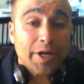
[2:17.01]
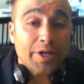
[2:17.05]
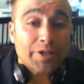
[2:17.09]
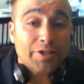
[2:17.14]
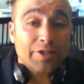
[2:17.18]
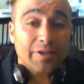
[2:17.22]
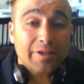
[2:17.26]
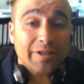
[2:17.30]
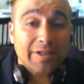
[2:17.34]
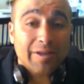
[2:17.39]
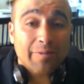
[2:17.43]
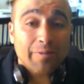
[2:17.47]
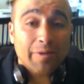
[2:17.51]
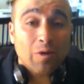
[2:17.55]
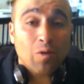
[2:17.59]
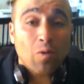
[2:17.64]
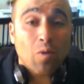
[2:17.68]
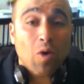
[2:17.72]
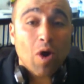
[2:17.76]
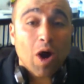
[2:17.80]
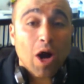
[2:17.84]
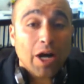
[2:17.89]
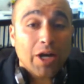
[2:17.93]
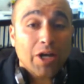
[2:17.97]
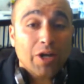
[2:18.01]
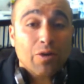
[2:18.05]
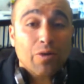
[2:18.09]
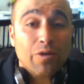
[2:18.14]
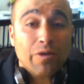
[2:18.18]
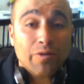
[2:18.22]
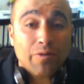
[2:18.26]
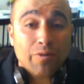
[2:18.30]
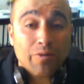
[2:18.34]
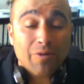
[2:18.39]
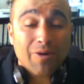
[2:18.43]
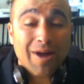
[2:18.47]
So let me walk you
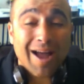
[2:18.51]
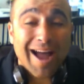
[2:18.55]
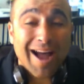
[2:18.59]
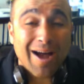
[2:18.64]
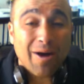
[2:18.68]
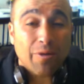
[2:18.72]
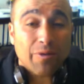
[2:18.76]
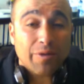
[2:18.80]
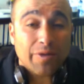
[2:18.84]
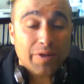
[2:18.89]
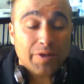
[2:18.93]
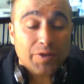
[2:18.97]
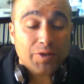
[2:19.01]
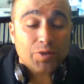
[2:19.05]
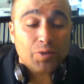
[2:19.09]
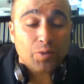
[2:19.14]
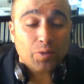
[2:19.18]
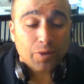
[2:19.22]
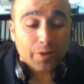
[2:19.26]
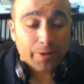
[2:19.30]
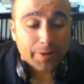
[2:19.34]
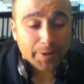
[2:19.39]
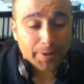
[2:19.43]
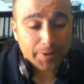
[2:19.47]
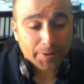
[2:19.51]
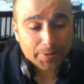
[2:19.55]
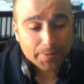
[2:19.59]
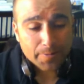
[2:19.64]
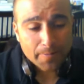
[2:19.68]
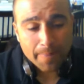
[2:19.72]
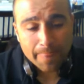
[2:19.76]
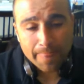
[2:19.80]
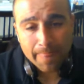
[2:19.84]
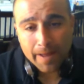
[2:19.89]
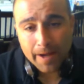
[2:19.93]
through how this works.